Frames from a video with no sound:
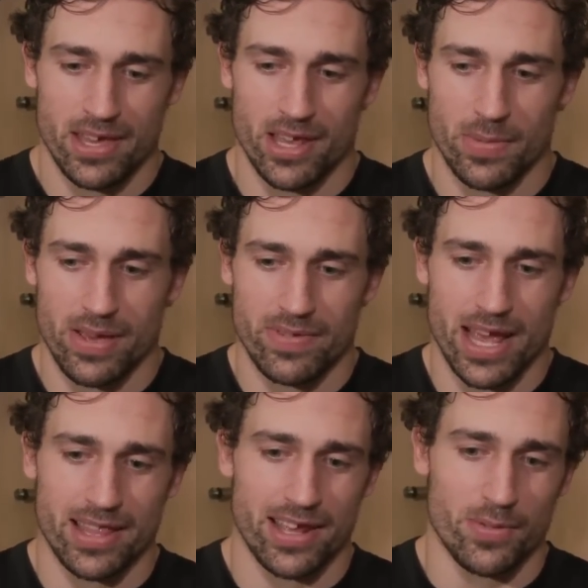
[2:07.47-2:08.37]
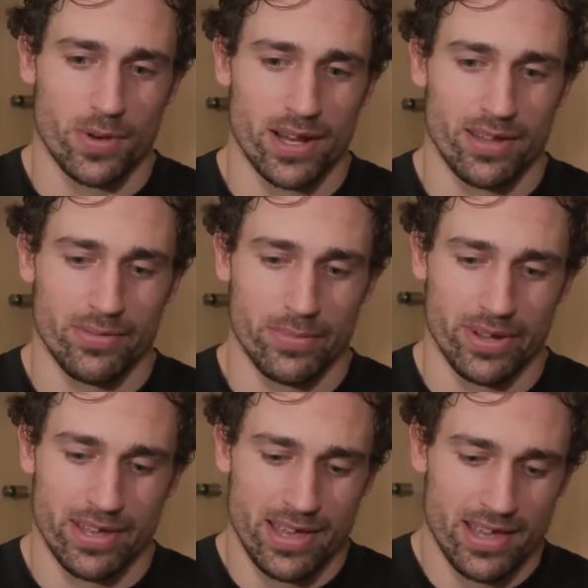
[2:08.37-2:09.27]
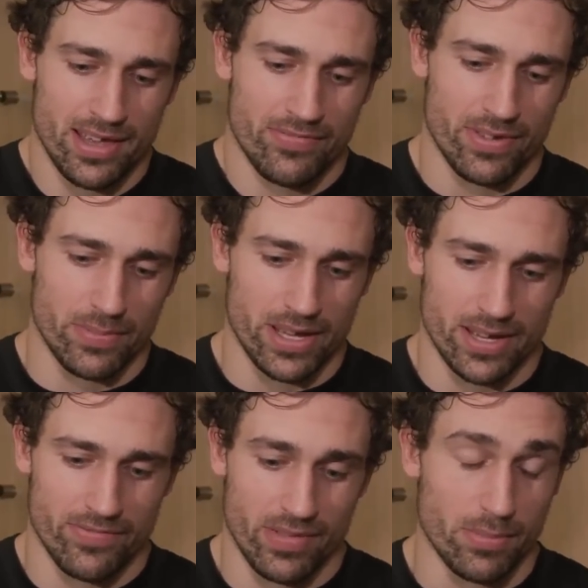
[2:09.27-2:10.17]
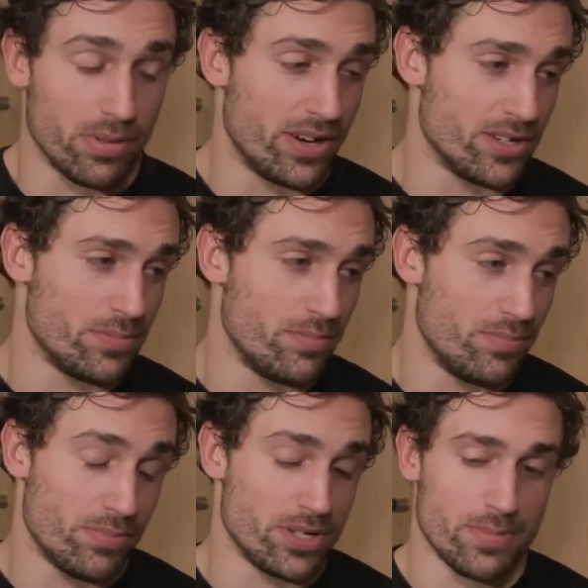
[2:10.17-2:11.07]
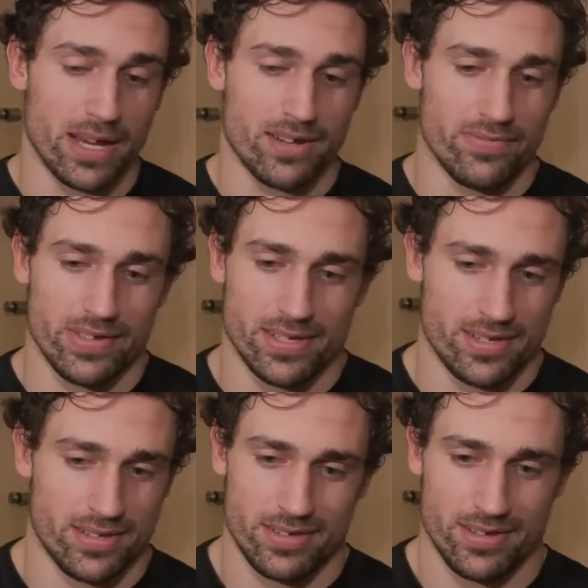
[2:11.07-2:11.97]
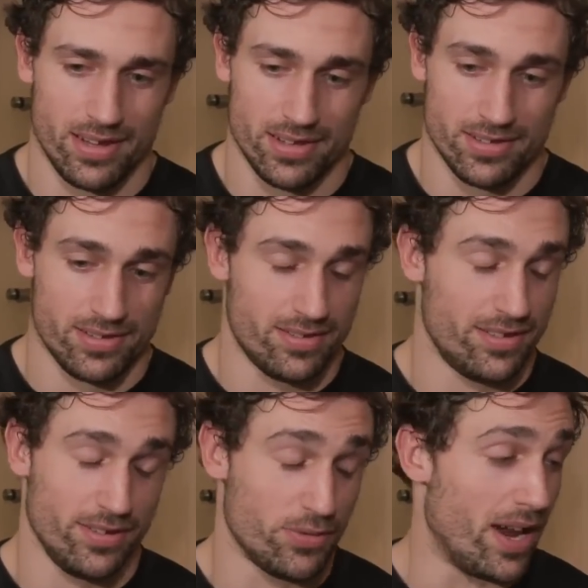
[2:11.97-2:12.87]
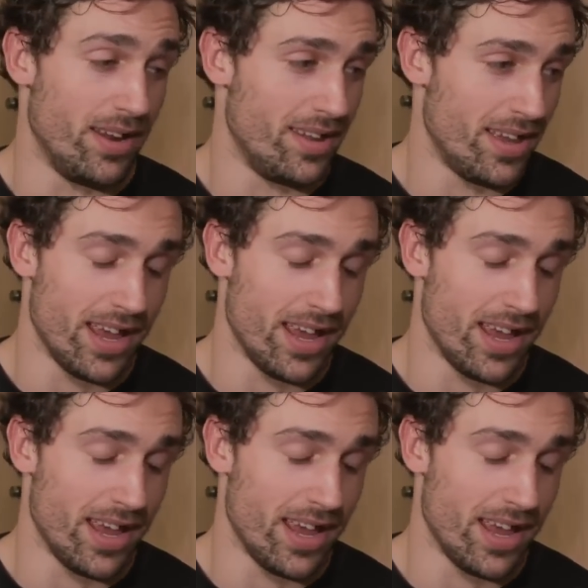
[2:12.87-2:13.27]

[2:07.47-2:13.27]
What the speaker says: We haven't had that in a while, but from the players' perspective, it's great.